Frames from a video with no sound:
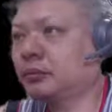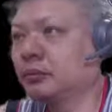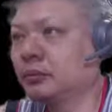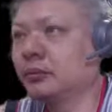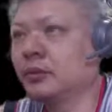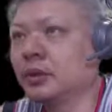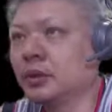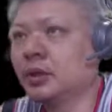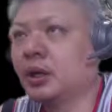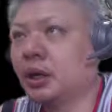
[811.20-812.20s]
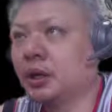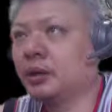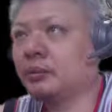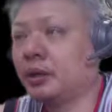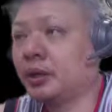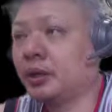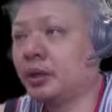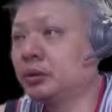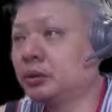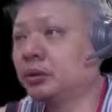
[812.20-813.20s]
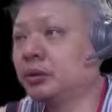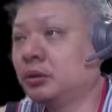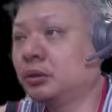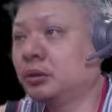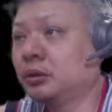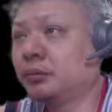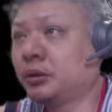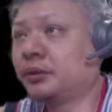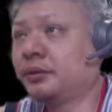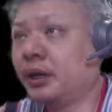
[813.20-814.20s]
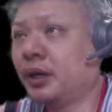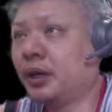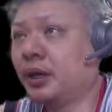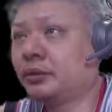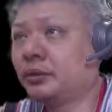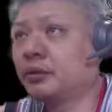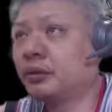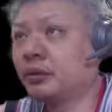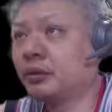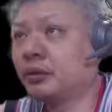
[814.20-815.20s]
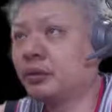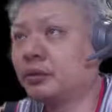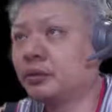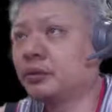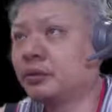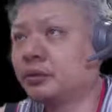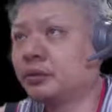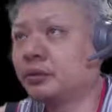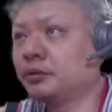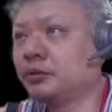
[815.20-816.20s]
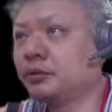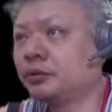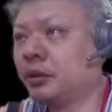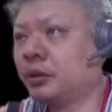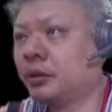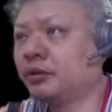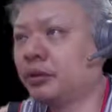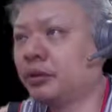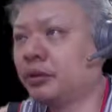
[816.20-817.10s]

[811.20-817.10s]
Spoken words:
r8-2, 2+5 to offer trade of material.